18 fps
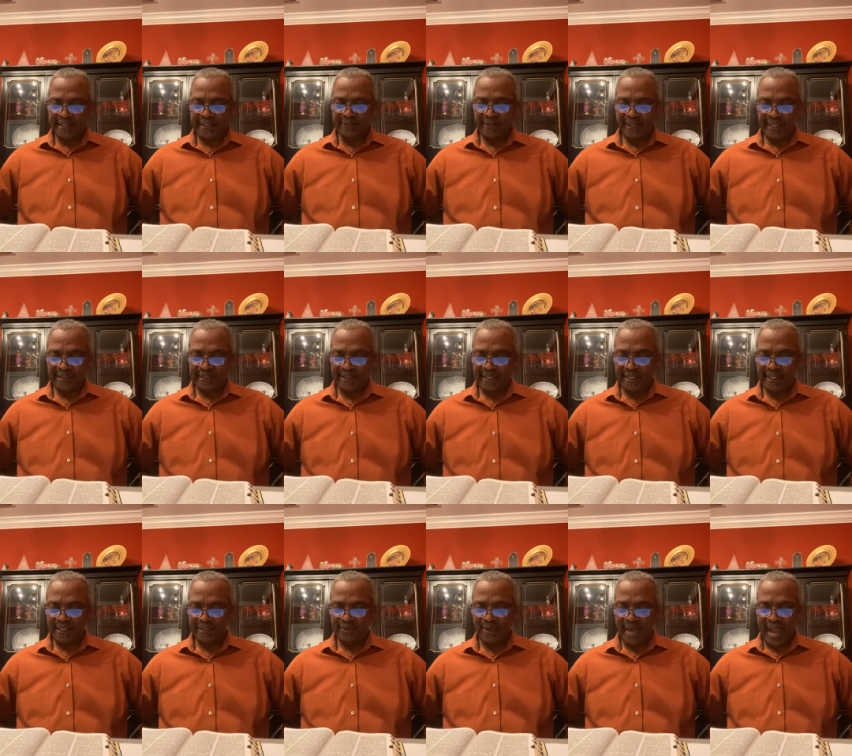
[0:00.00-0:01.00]
Listen what it
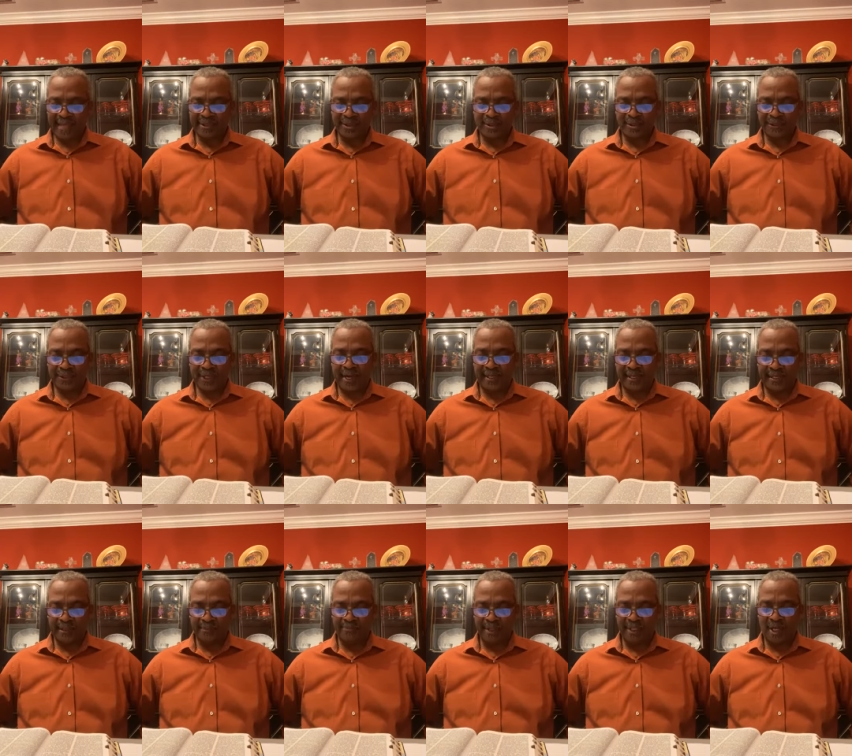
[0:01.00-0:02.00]
says. We're actually going to start
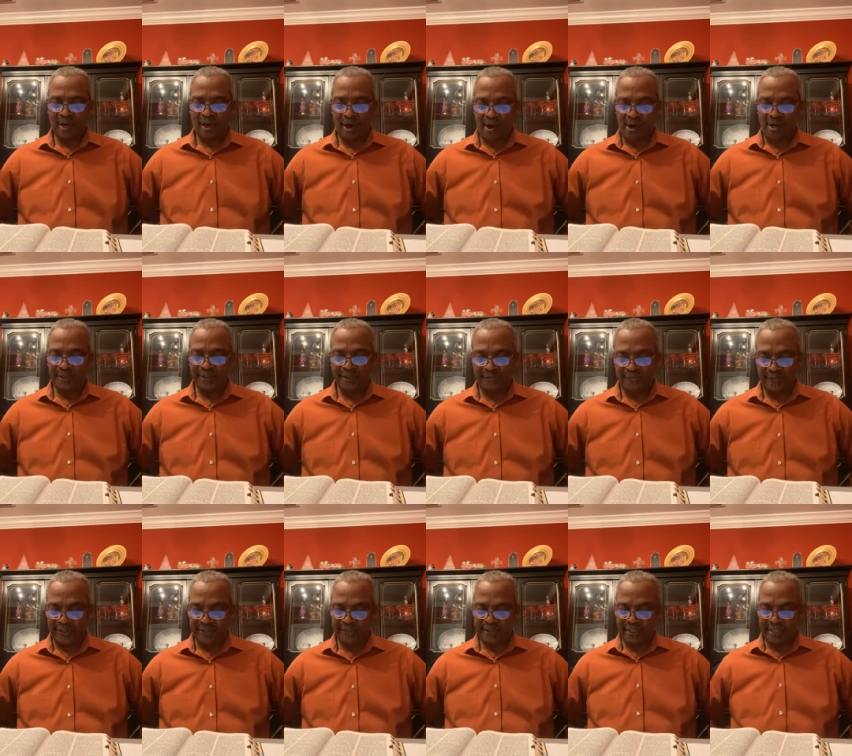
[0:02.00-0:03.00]
at the B clause
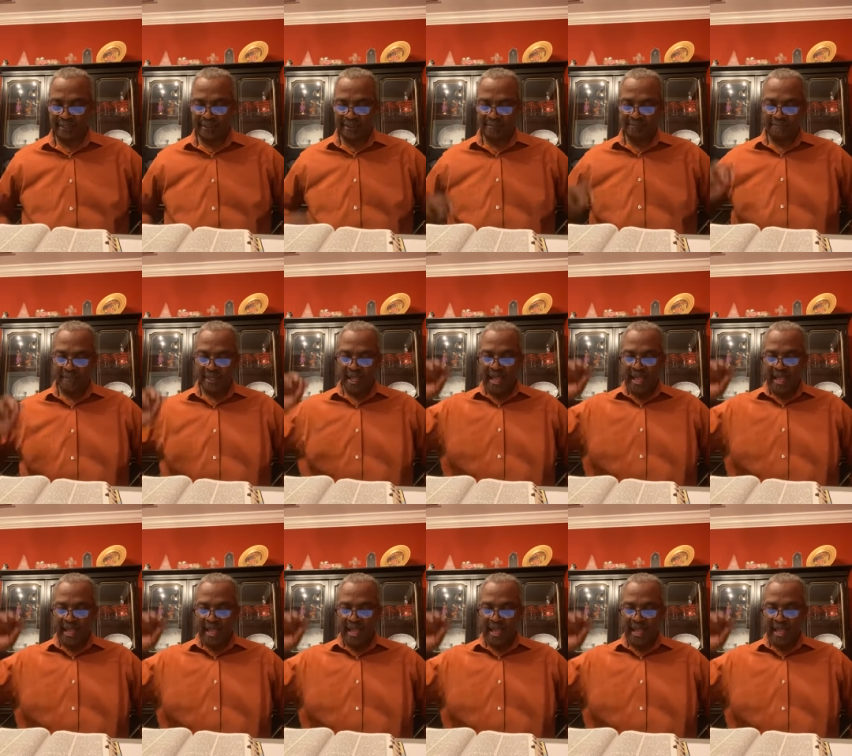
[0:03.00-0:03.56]
of verse 6.